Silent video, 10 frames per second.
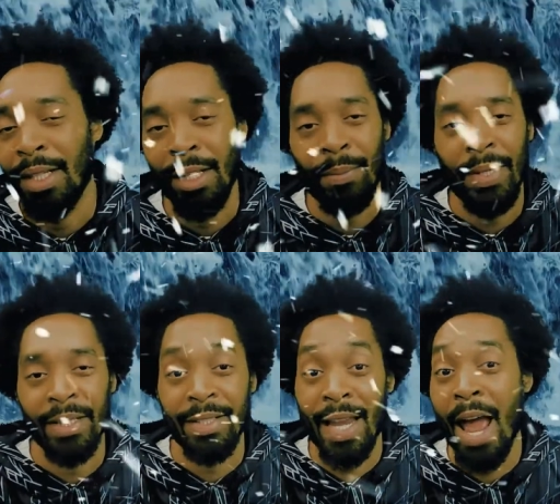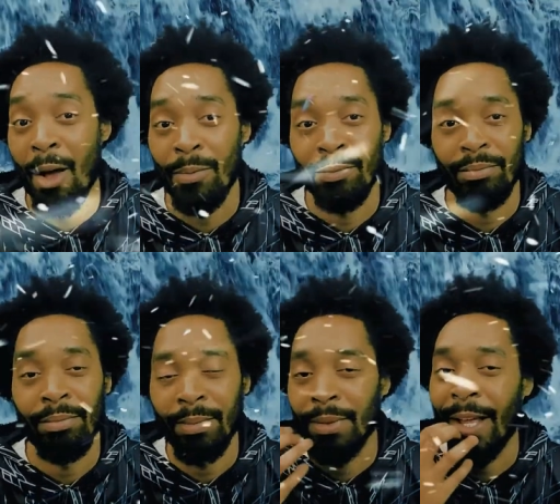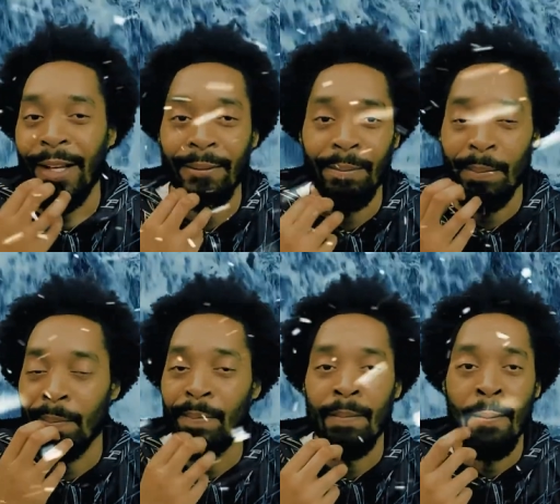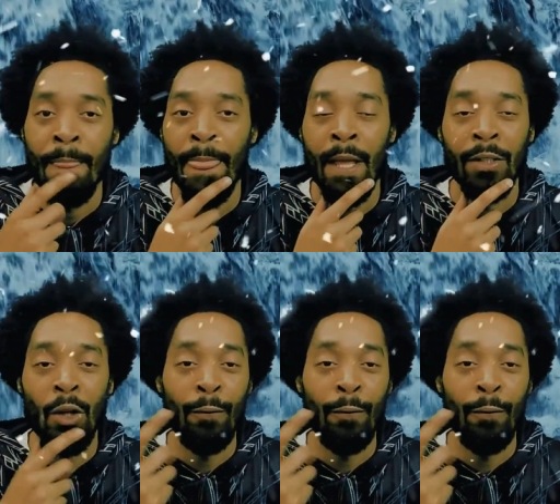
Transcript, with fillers: It'd be a snout, like. So